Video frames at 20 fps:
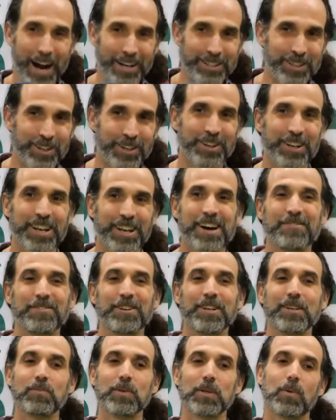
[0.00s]
practical
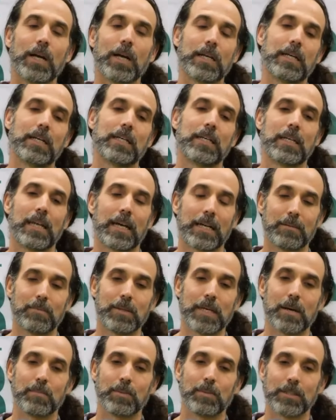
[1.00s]
level, we want to
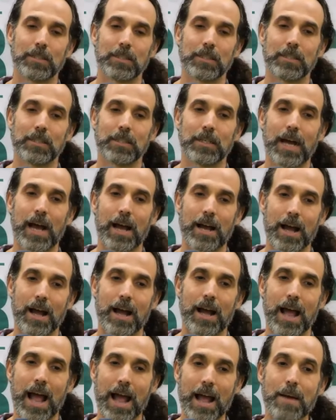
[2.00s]
like be able to
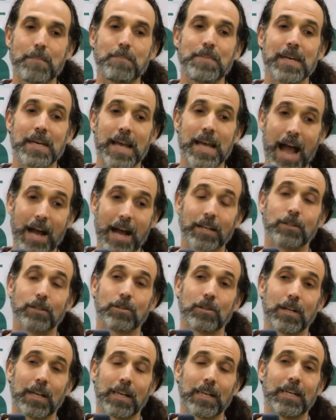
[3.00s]

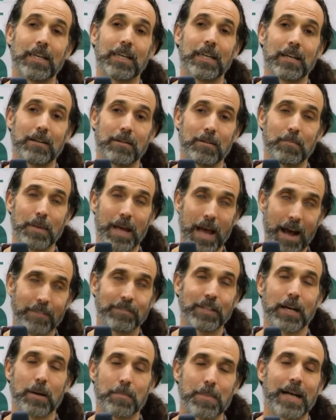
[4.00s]
accurately
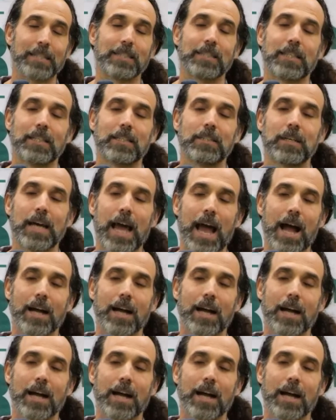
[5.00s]
assess